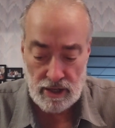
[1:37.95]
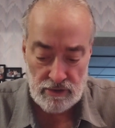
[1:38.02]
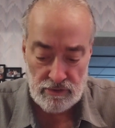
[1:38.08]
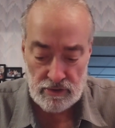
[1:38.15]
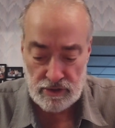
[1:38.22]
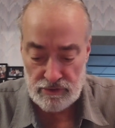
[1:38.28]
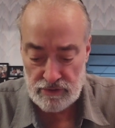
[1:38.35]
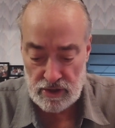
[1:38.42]

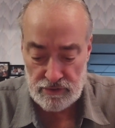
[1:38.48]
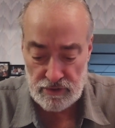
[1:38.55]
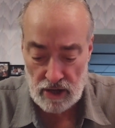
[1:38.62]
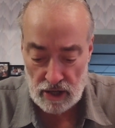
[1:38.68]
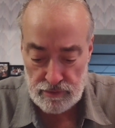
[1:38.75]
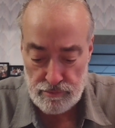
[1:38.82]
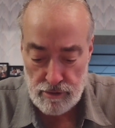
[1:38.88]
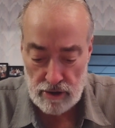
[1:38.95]
easily sense
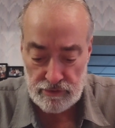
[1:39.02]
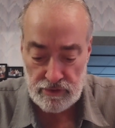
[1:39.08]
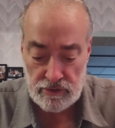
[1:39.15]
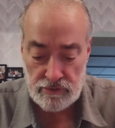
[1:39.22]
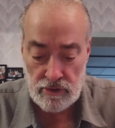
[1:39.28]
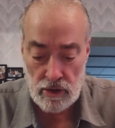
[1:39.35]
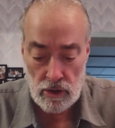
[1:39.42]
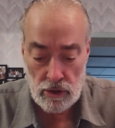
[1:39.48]
God's
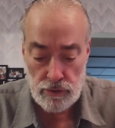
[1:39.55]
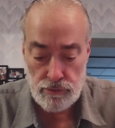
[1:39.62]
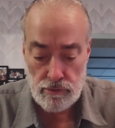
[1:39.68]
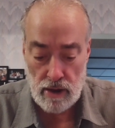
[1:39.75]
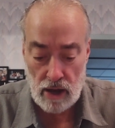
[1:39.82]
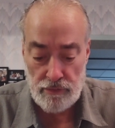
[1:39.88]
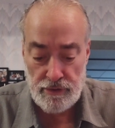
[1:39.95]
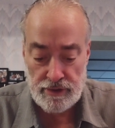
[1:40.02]
presence
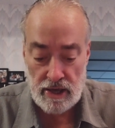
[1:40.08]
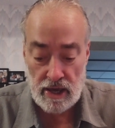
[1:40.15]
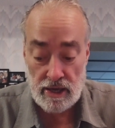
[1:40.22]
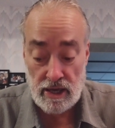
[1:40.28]
throughout the day,